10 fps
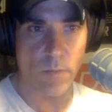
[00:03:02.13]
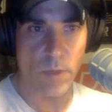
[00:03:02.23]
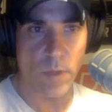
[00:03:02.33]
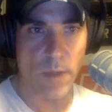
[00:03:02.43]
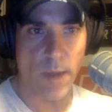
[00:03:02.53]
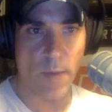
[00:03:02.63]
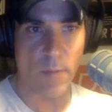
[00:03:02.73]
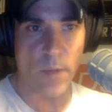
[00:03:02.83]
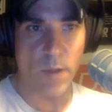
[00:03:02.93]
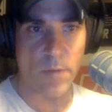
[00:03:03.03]
Now,
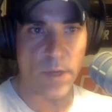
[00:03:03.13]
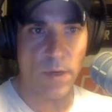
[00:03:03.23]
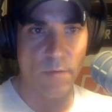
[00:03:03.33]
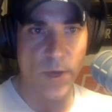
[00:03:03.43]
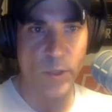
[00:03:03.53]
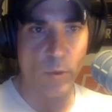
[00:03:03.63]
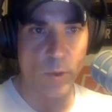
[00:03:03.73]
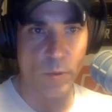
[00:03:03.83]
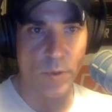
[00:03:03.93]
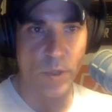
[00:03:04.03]
the
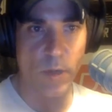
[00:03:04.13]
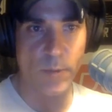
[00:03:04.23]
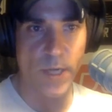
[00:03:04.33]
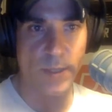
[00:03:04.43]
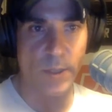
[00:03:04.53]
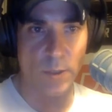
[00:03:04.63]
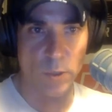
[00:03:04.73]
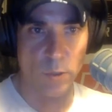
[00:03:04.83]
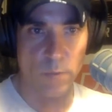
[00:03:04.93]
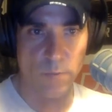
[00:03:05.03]
individuals were subjected
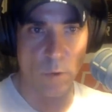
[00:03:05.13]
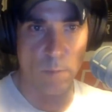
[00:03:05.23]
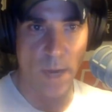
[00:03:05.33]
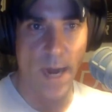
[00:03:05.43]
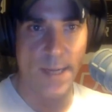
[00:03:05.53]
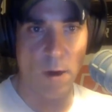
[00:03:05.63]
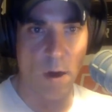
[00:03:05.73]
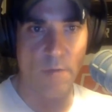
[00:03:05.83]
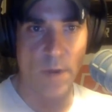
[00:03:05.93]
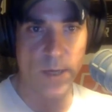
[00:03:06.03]
to full body
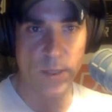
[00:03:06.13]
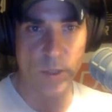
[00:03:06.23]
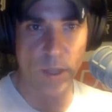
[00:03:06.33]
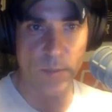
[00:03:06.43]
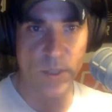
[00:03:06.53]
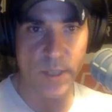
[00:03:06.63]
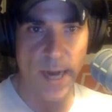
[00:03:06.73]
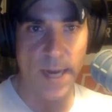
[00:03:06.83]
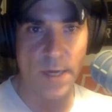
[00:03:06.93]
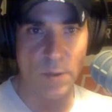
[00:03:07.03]
RFID chips
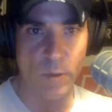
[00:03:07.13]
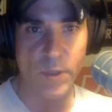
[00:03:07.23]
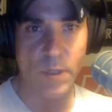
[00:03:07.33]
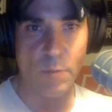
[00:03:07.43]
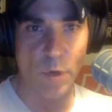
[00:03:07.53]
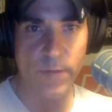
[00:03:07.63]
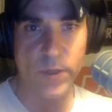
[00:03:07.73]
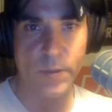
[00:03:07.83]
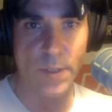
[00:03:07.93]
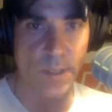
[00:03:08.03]
scanning using
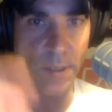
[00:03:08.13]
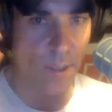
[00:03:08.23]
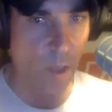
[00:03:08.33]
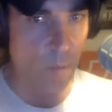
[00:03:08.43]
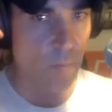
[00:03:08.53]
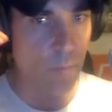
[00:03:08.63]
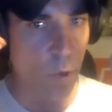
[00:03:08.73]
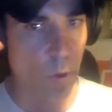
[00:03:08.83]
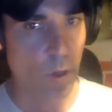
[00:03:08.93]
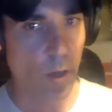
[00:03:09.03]
previously detailed
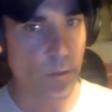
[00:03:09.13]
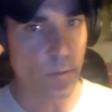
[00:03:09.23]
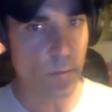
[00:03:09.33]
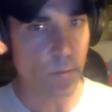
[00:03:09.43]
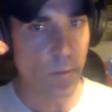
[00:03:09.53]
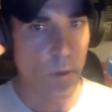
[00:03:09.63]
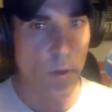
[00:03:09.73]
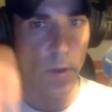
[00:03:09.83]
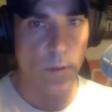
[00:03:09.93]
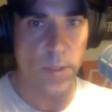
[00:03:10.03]
protocols.
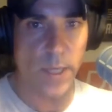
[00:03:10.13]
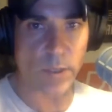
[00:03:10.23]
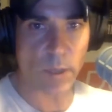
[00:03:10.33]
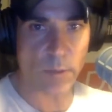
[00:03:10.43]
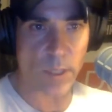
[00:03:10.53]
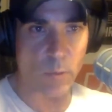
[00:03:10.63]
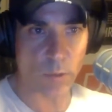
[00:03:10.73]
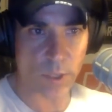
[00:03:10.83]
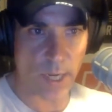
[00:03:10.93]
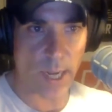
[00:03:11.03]
The test subjects were
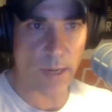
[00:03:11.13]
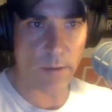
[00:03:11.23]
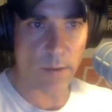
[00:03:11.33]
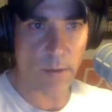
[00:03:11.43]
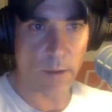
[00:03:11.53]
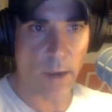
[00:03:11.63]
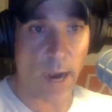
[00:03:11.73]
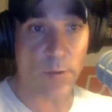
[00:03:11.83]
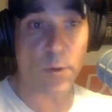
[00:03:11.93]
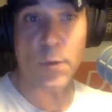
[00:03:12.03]
scanned
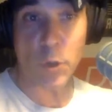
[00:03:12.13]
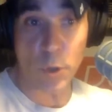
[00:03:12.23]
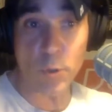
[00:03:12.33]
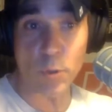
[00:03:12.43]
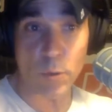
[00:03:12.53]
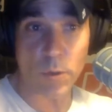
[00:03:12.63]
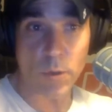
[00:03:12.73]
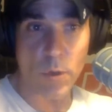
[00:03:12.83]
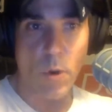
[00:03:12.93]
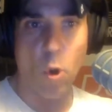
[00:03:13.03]
either in the nude
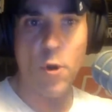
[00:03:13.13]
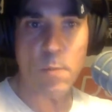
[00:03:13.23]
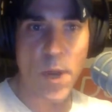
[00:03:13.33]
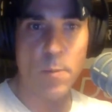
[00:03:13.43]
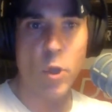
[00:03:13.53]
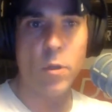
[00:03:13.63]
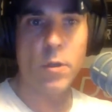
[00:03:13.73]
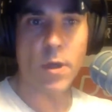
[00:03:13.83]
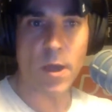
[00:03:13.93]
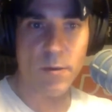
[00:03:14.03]
or in minimal
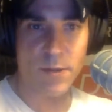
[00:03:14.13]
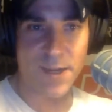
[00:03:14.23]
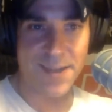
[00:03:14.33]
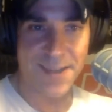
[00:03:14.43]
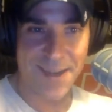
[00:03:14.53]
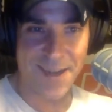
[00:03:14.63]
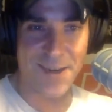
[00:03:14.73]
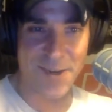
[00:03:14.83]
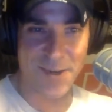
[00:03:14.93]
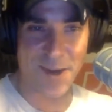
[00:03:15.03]
un-
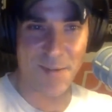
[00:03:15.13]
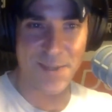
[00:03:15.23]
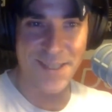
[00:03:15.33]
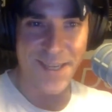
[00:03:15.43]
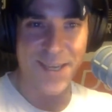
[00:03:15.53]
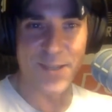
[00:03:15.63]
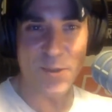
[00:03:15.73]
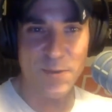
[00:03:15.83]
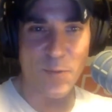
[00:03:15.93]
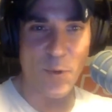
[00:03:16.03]
undergarments to
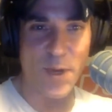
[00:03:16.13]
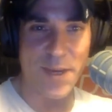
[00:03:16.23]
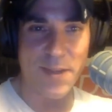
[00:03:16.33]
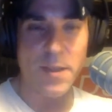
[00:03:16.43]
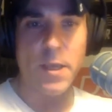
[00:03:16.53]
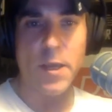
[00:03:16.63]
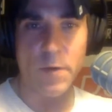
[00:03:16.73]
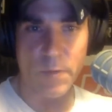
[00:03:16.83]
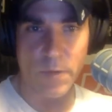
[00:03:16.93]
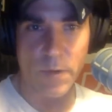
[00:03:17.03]
avoid
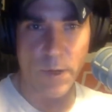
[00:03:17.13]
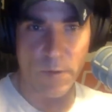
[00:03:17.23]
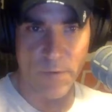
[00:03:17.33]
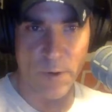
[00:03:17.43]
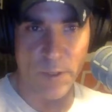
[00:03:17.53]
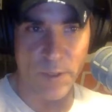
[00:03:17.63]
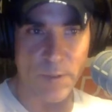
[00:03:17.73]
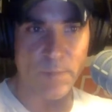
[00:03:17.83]
interference.